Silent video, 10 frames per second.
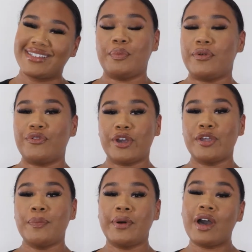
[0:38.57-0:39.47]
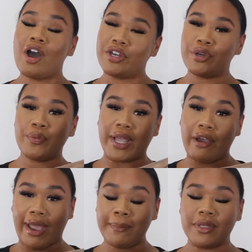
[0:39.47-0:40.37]
Before you put on your wig
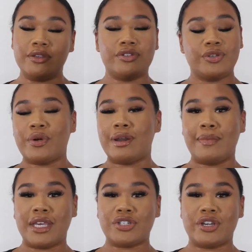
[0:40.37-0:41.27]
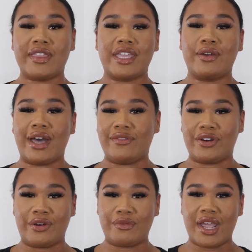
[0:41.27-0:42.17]
grip, you do want to make sure that you have it
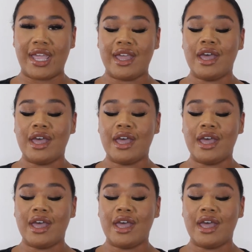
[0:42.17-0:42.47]
on right.